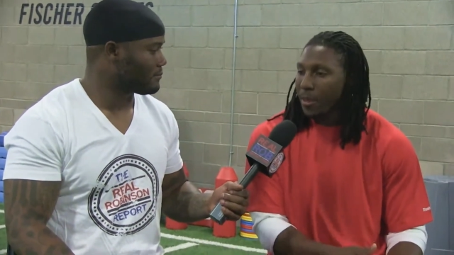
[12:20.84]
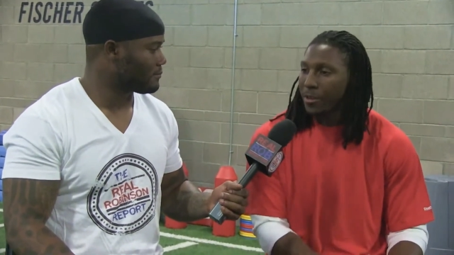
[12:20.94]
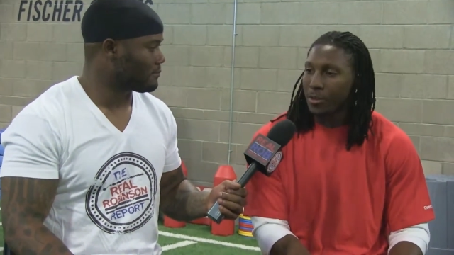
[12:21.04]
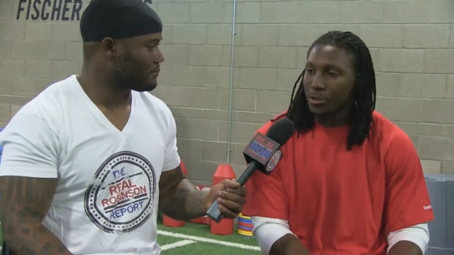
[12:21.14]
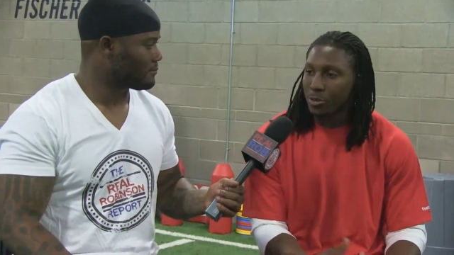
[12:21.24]
Speaker 1: you
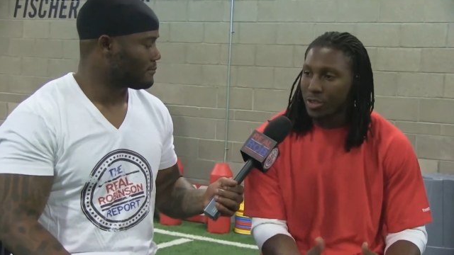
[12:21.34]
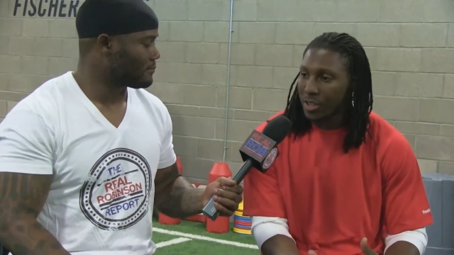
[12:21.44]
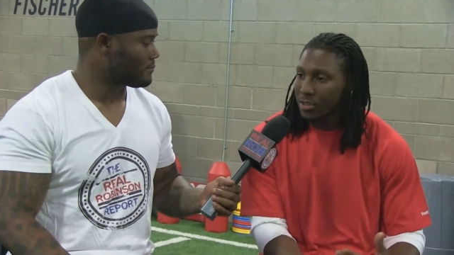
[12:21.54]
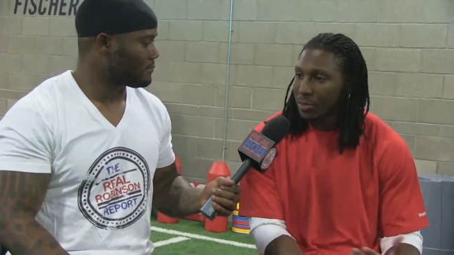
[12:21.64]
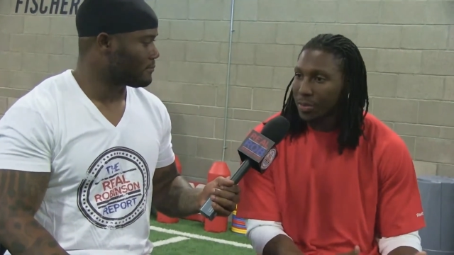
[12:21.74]
know, through
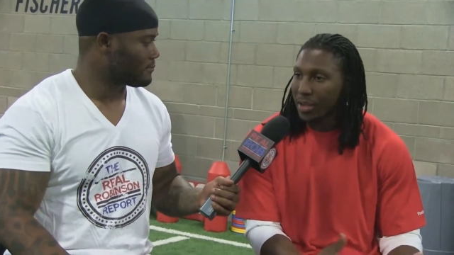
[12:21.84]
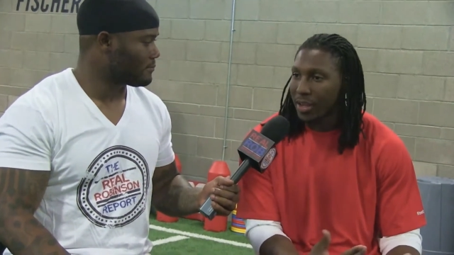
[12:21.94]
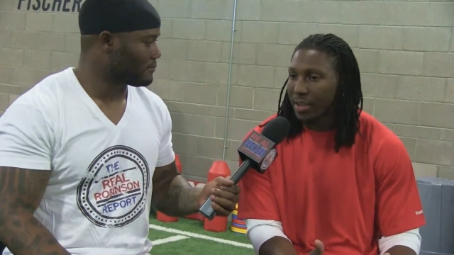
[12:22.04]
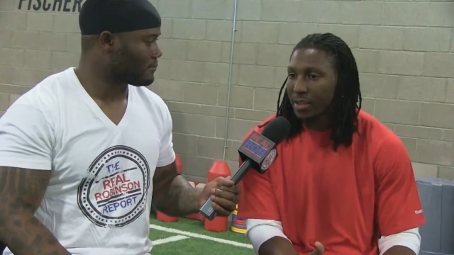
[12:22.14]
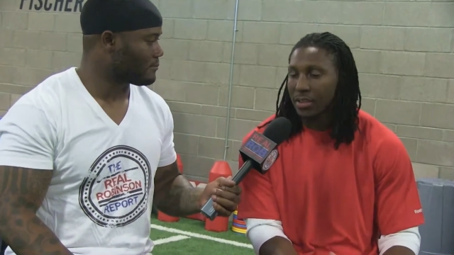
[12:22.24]
years of
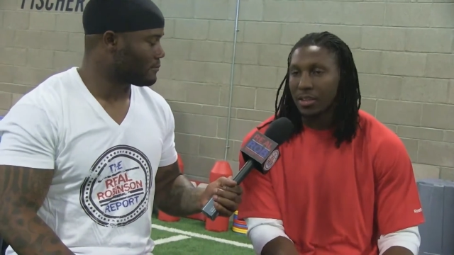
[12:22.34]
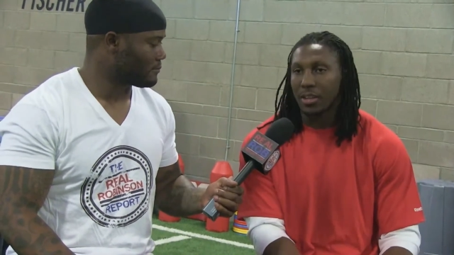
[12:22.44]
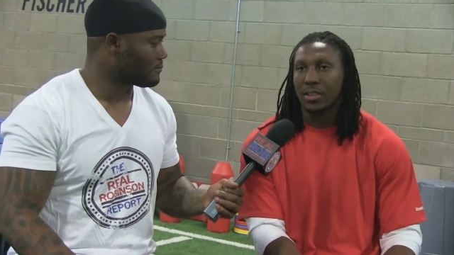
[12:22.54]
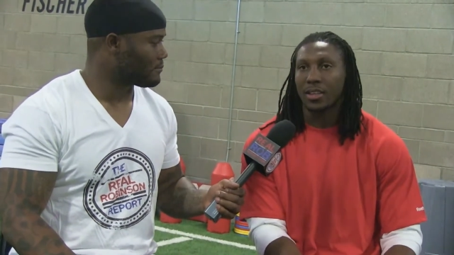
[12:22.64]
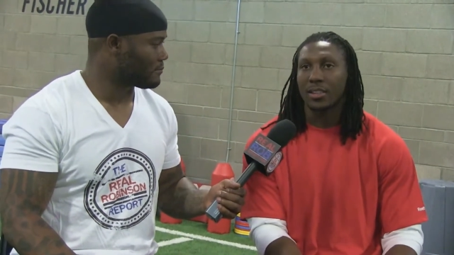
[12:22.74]
playing and, and
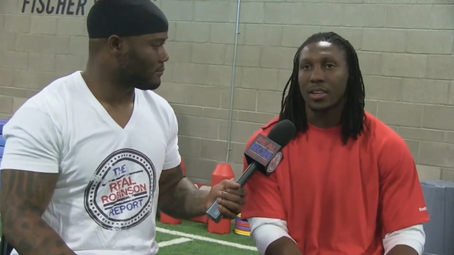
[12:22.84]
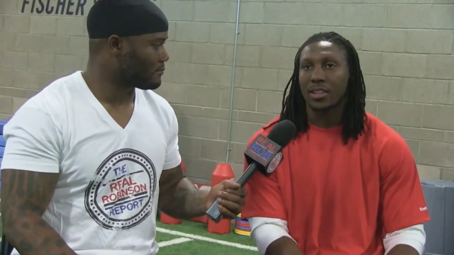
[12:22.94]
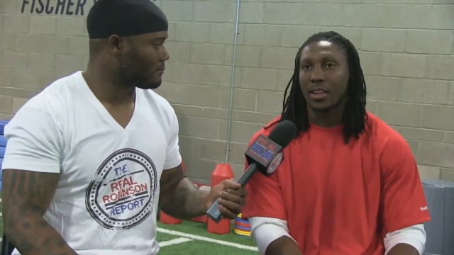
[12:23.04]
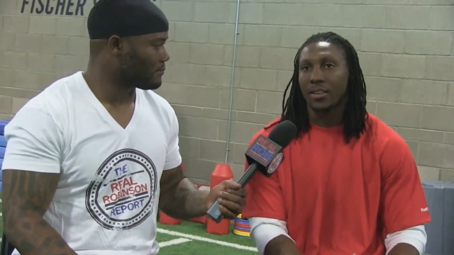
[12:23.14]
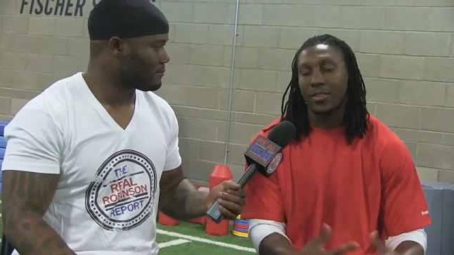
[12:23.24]
things like that.
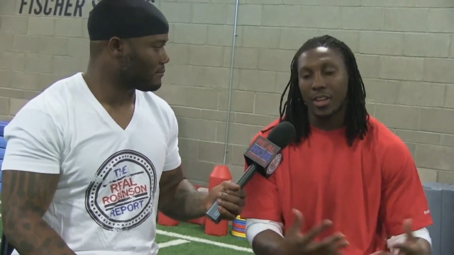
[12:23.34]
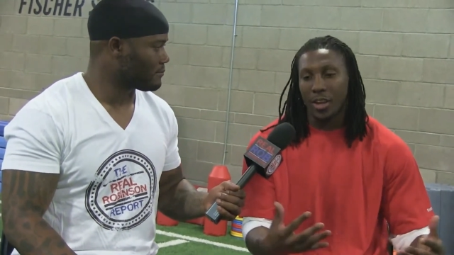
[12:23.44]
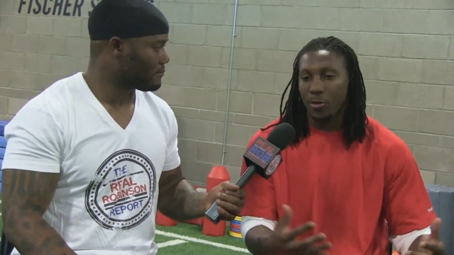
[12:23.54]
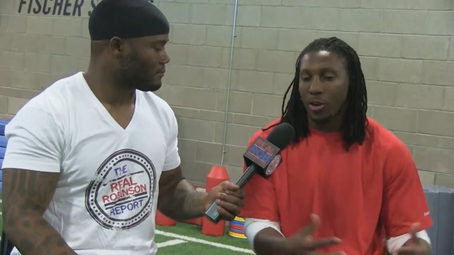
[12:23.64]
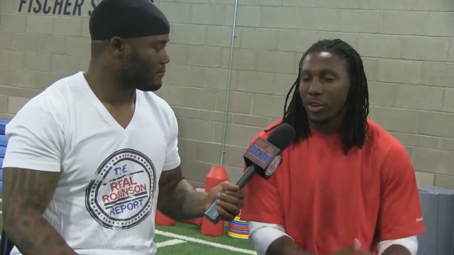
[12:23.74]
And if it ain't
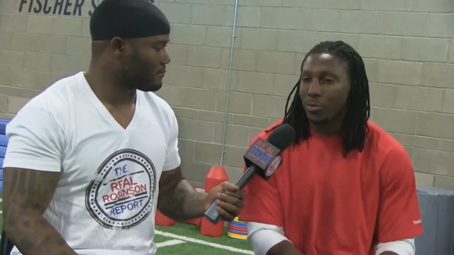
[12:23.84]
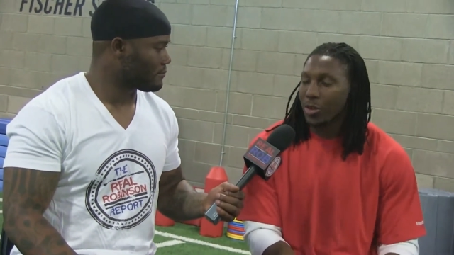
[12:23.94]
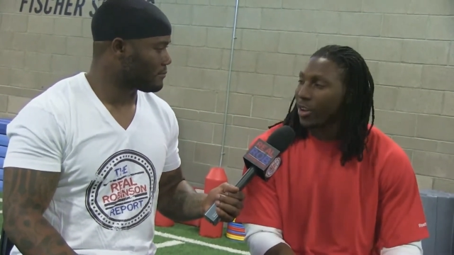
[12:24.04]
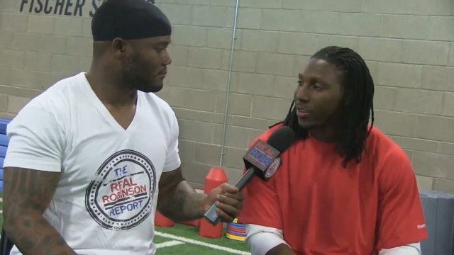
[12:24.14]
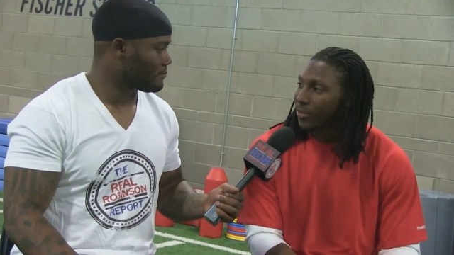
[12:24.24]
working, we're
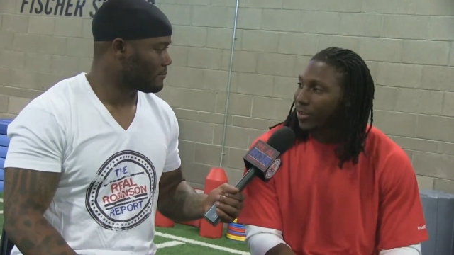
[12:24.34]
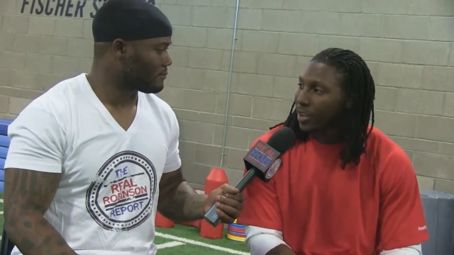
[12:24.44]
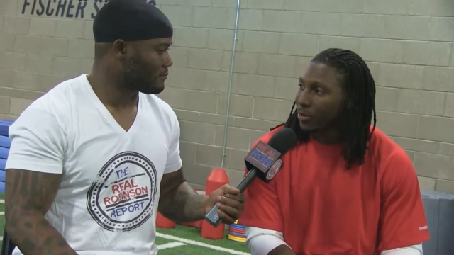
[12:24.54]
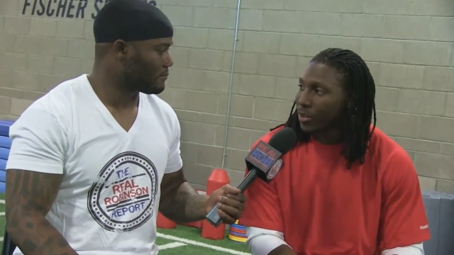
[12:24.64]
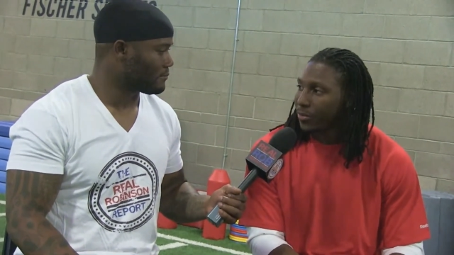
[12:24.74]
gonna have to find
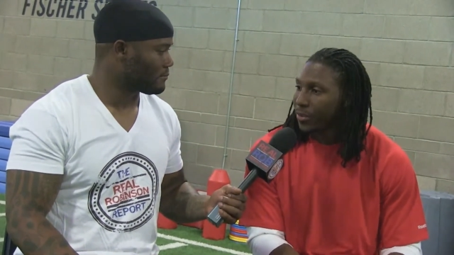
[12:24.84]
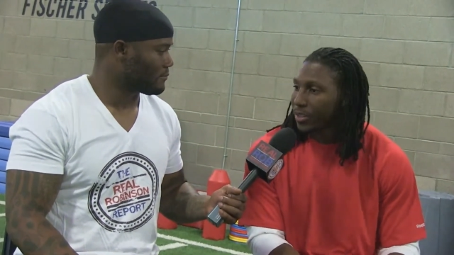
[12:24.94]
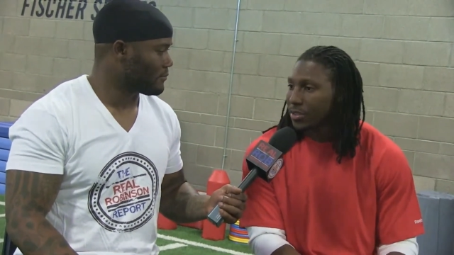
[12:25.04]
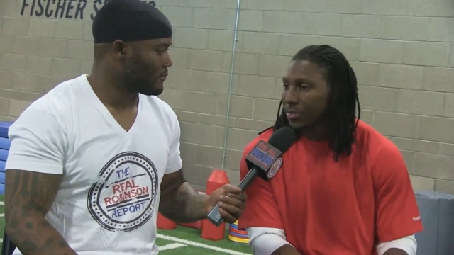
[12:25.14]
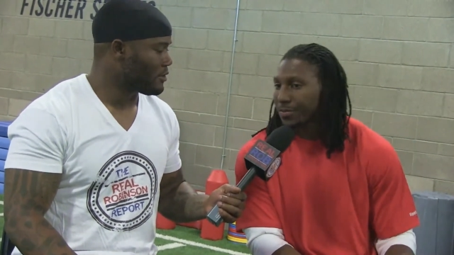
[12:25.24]
a way to
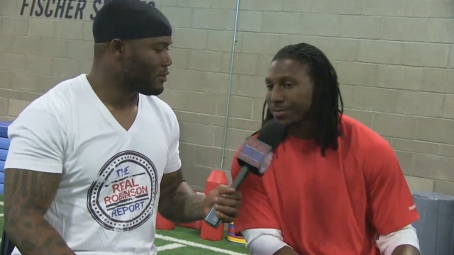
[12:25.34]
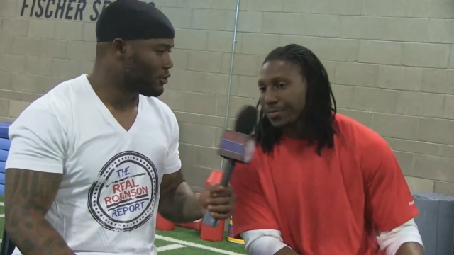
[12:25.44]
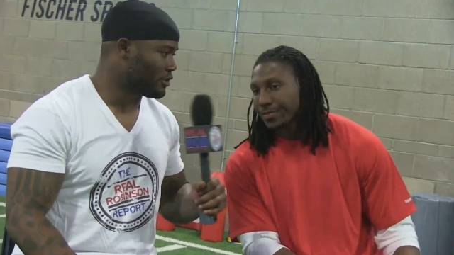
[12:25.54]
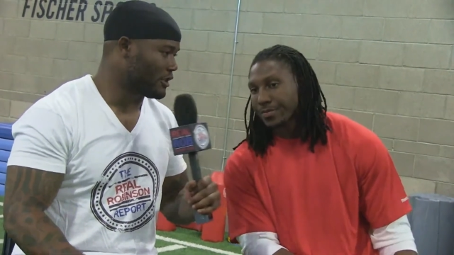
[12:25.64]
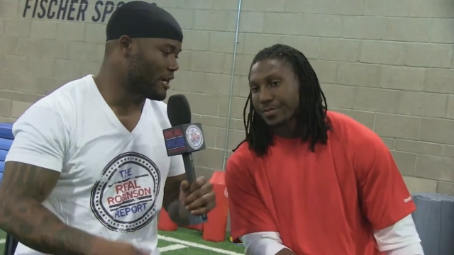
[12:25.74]
fix it.
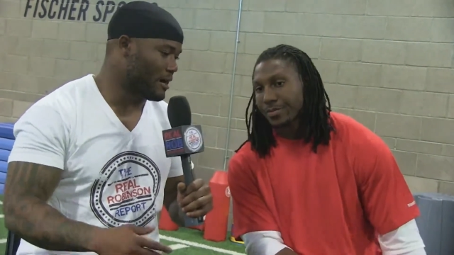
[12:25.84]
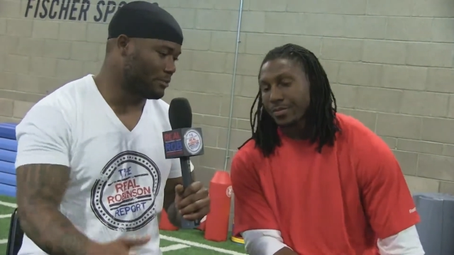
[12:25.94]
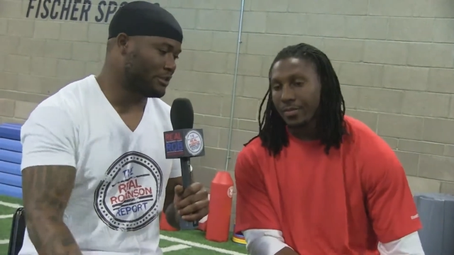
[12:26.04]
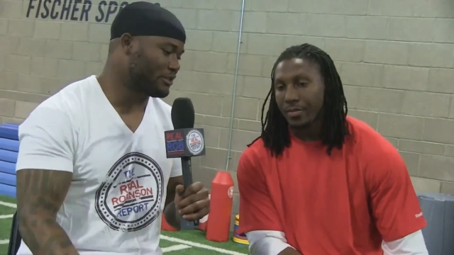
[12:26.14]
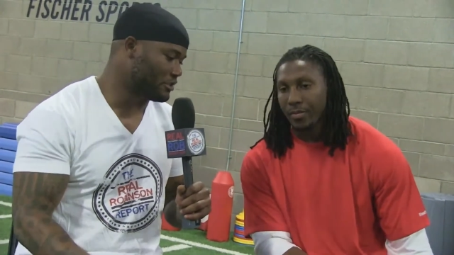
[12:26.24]
Should the
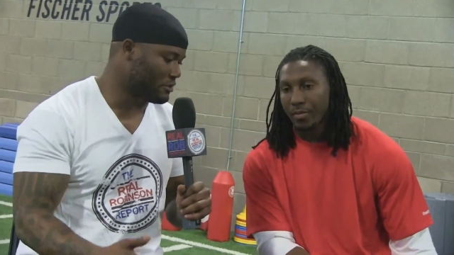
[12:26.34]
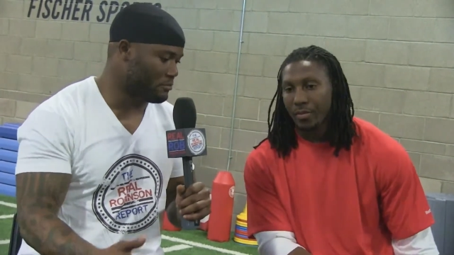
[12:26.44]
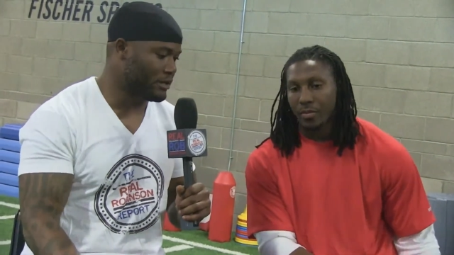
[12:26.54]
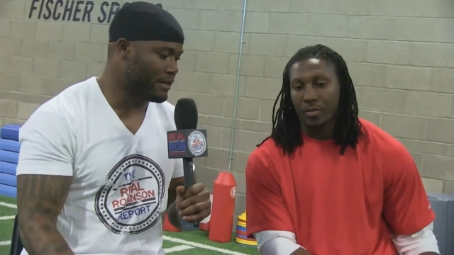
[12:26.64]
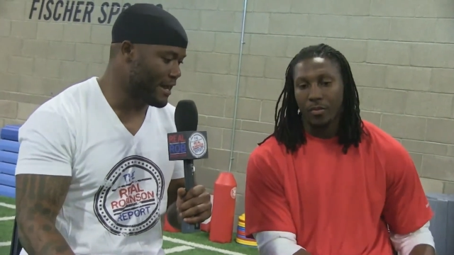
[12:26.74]
competition
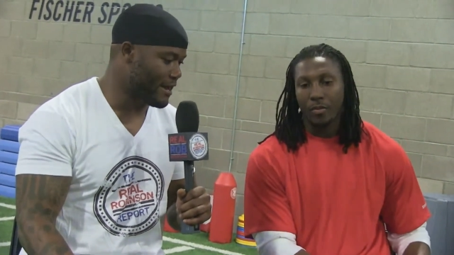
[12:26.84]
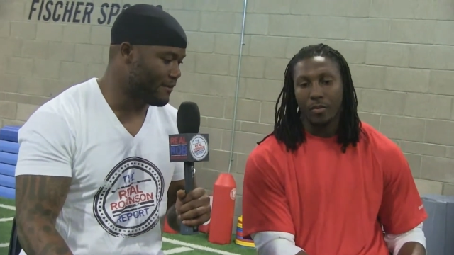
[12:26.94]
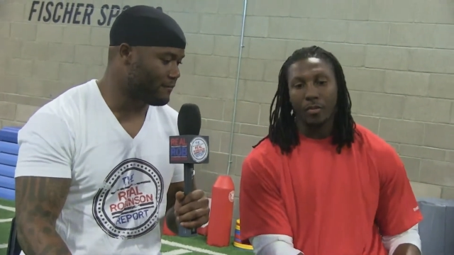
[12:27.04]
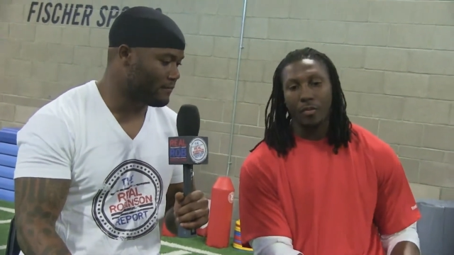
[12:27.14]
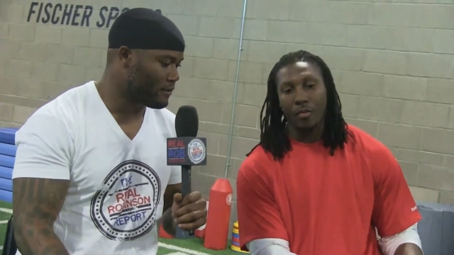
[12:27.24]
committee
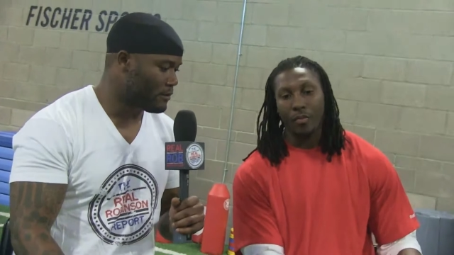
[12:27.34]
have